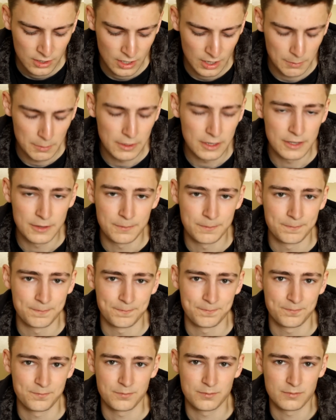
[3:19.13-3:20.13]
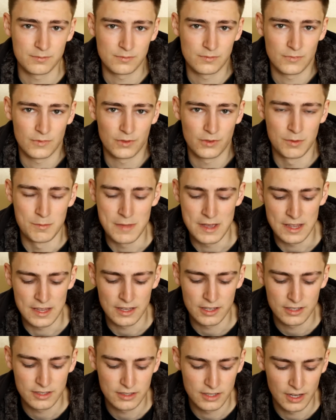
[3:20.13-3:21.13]
I mean, for me
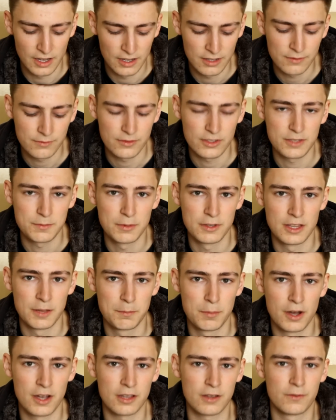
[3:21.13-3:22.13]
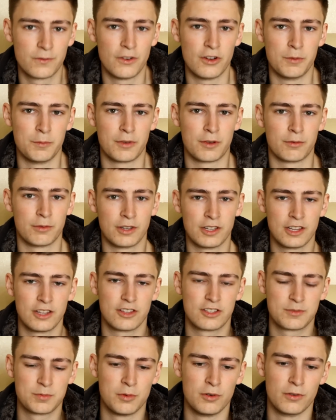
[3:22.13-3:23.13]
it's been the bike filming really,
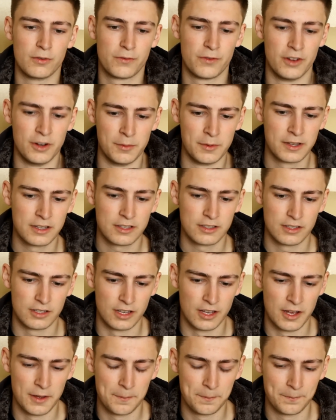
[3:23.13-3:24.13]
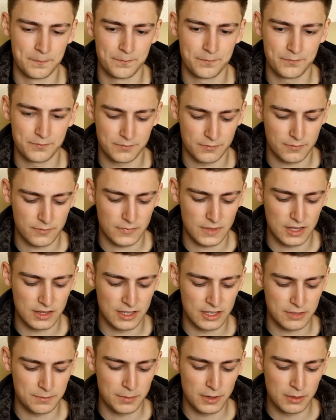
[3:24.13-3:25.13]
the sport filming.
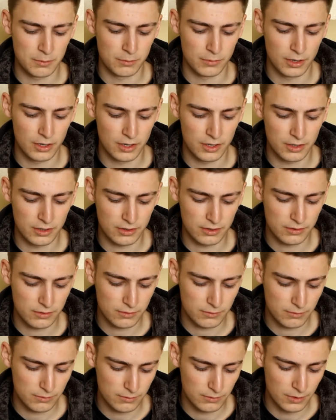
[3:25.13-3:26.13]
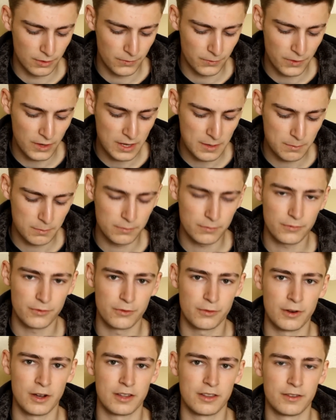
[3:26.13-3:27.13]
That's been the theme
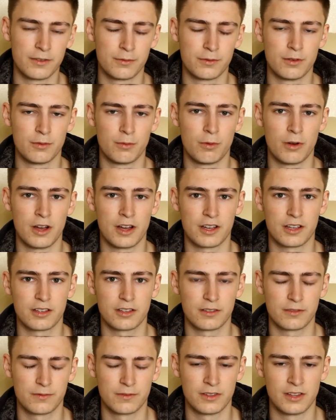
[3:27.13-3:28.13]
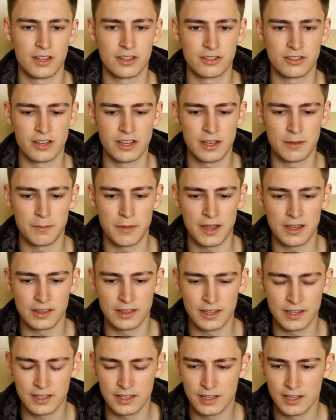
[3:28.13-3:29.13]
throughout the work for this year
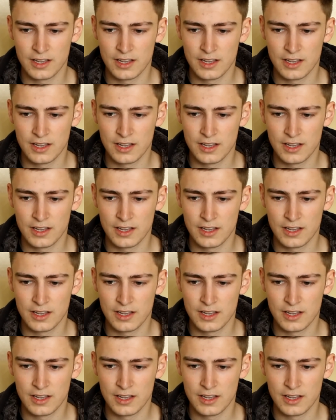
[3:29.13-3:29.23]
mainly.